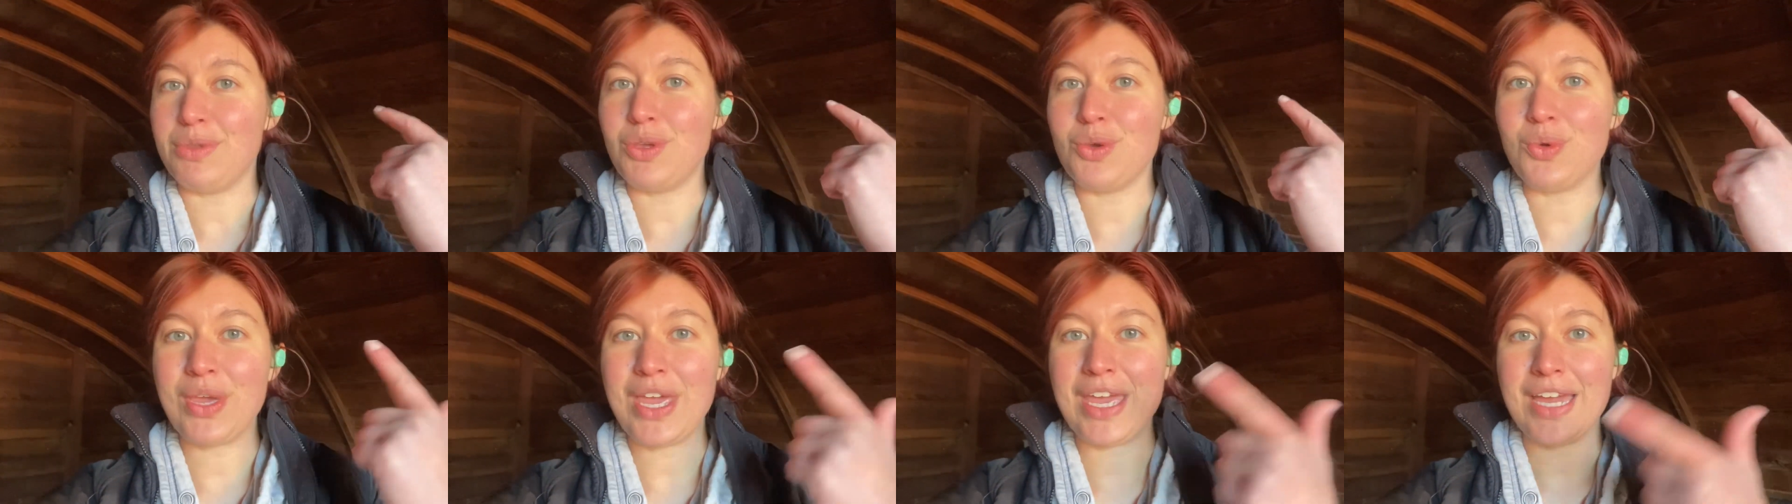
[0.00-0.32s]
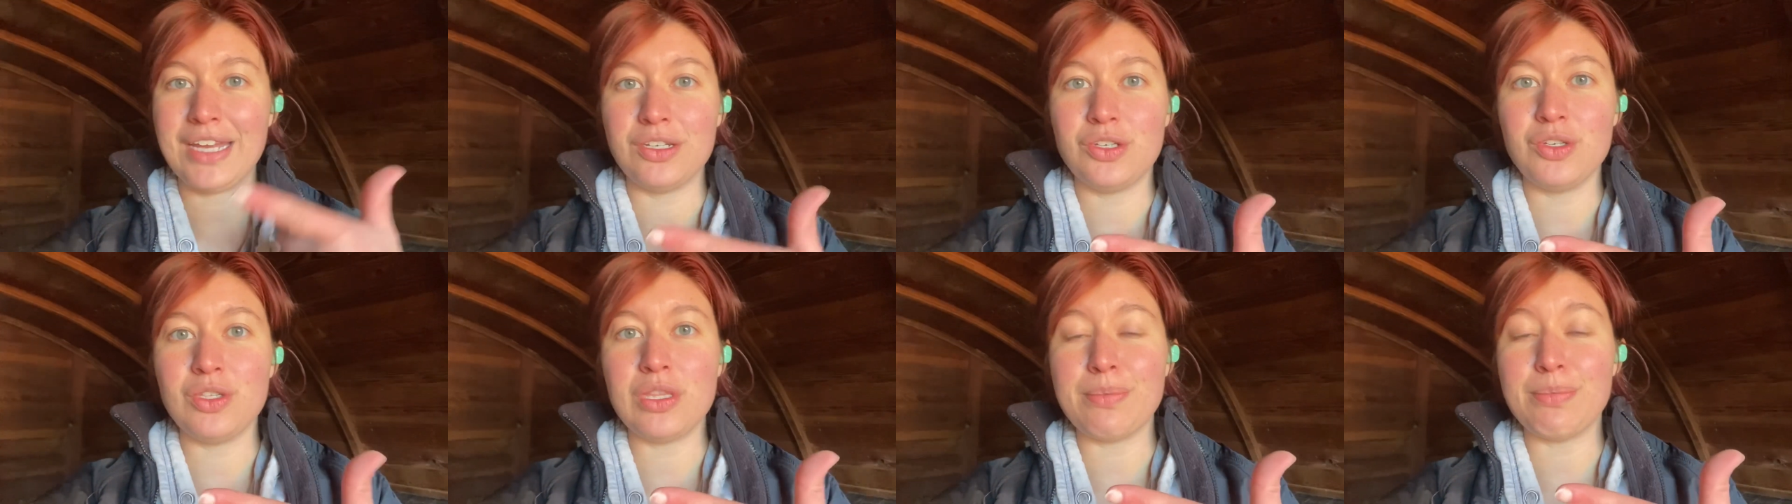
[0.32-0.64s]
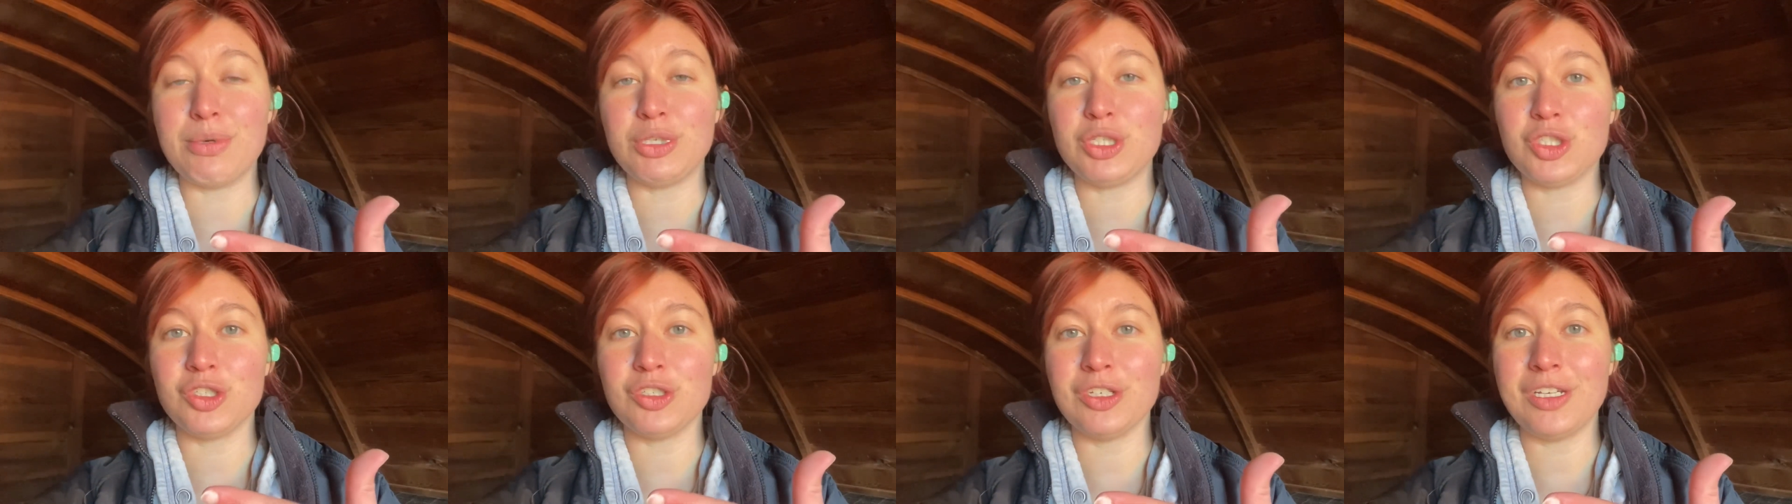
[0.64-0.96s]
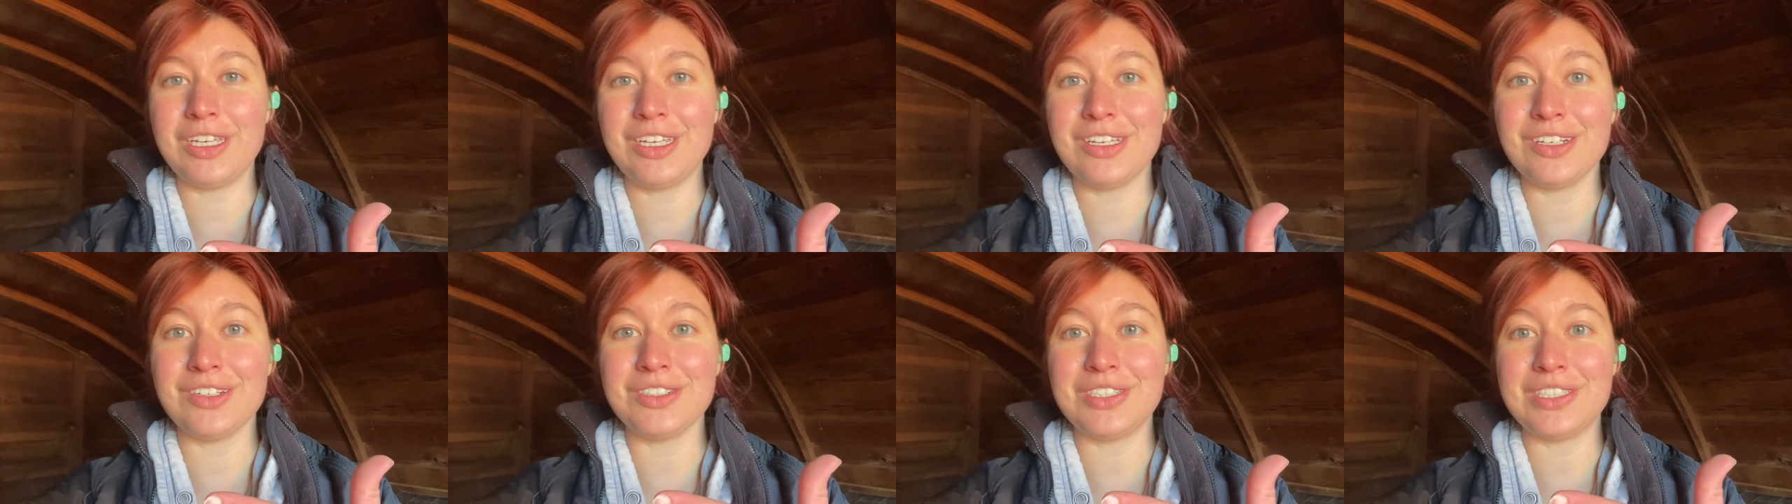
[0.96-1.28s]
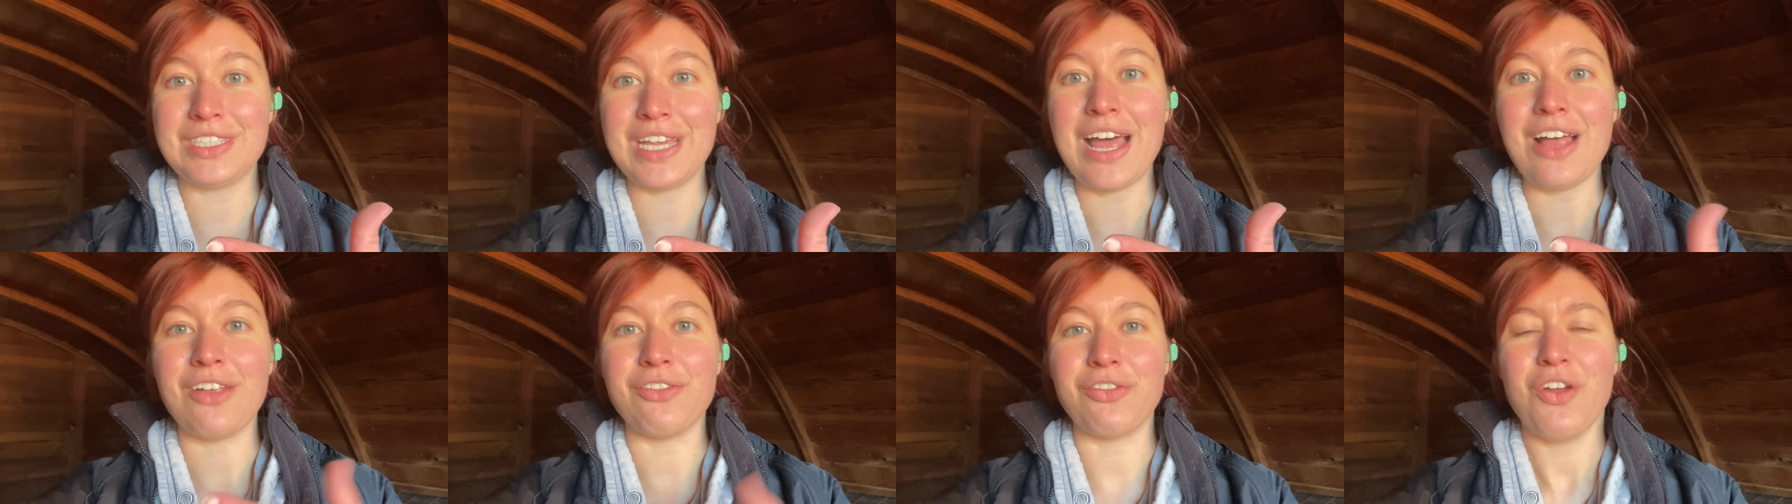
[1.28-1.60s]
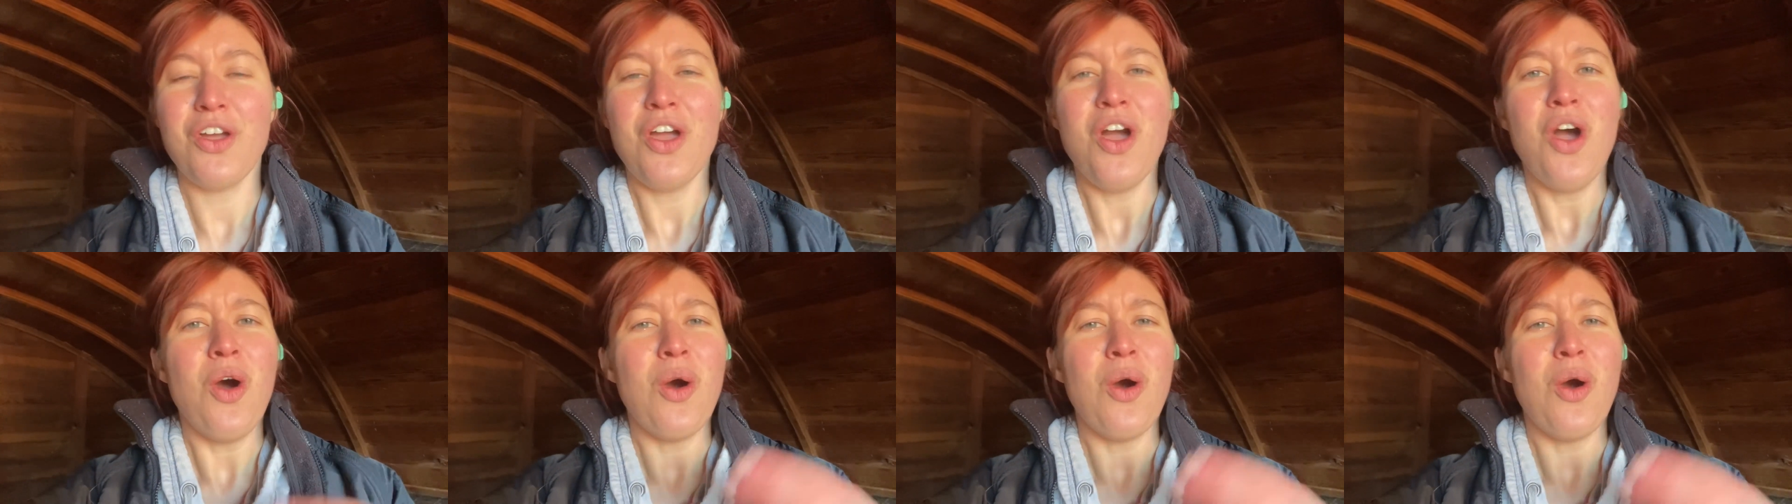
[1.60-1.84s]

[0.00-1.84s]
you can't do the butchering yourself,